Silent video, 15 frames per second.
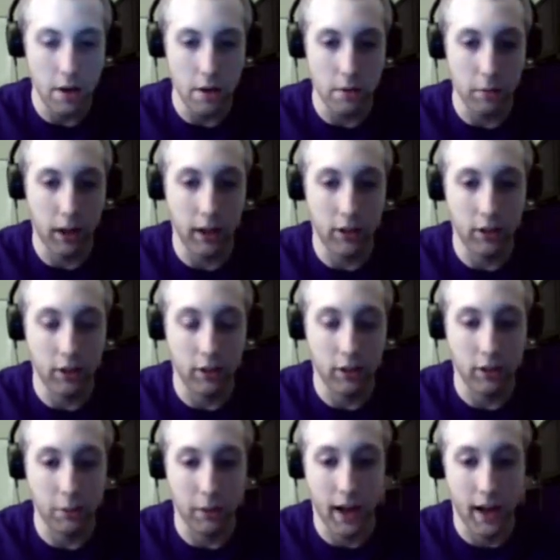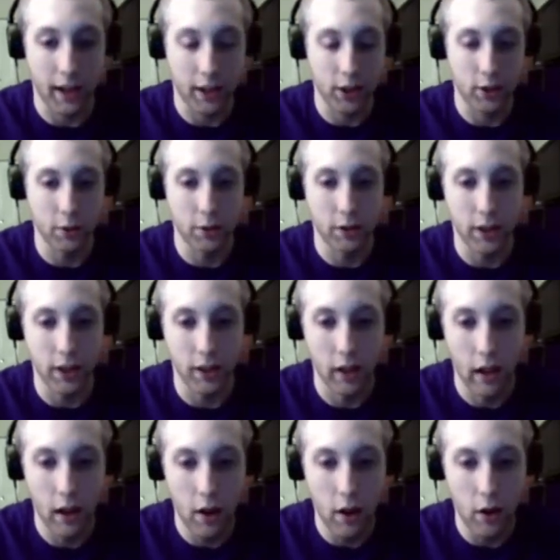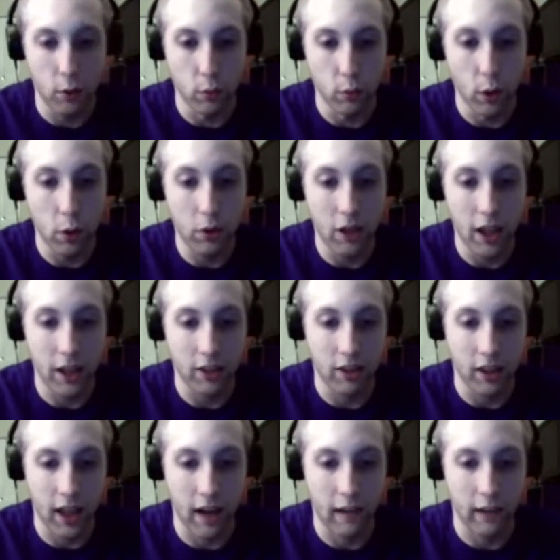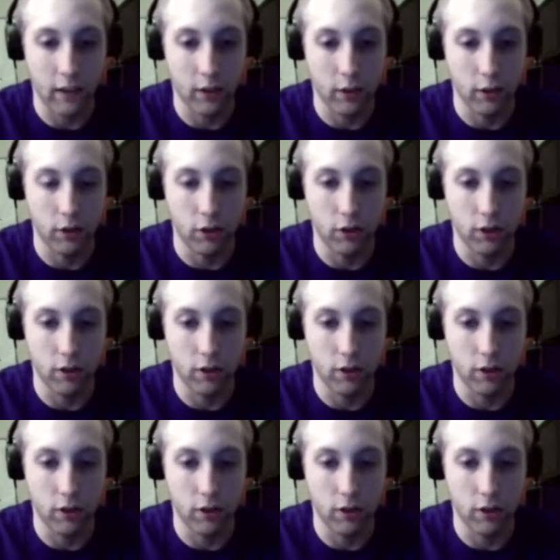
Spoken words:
My system actually rotates the character's